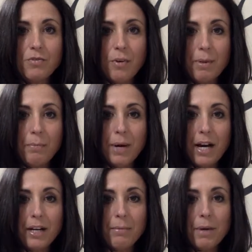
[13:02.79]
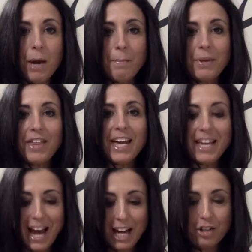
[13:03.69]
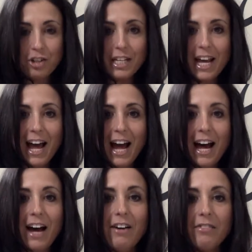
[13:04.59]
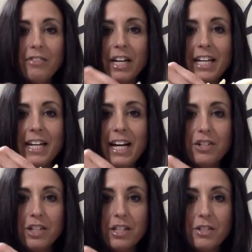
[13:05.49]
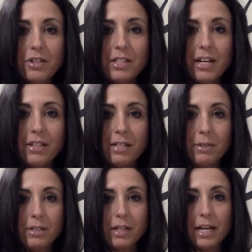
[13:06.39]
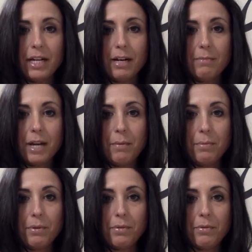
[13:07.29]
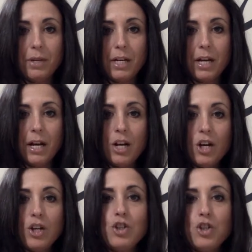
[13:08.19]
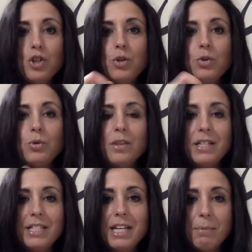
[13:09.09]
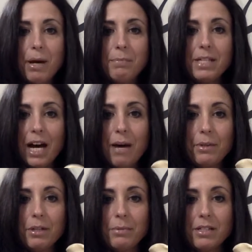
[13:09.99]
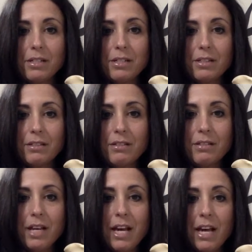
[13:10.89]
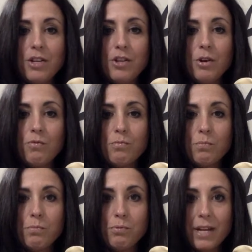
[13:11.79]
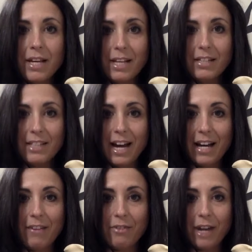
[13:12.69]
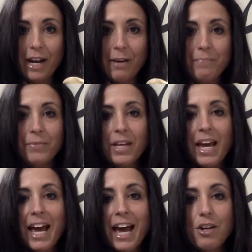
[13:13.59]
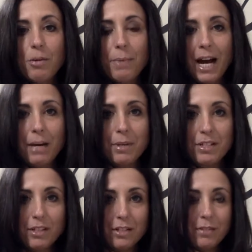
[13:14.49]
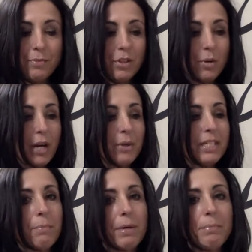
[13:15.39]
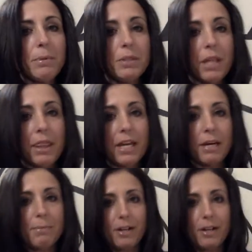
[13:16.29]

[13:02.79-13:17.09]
from the bottom, but they actually have connections. You can see how this muscle kind of comes up through here to the deep abdominal muscles, your breathing diaphragm, and your back muscles. So I always tell people to think about,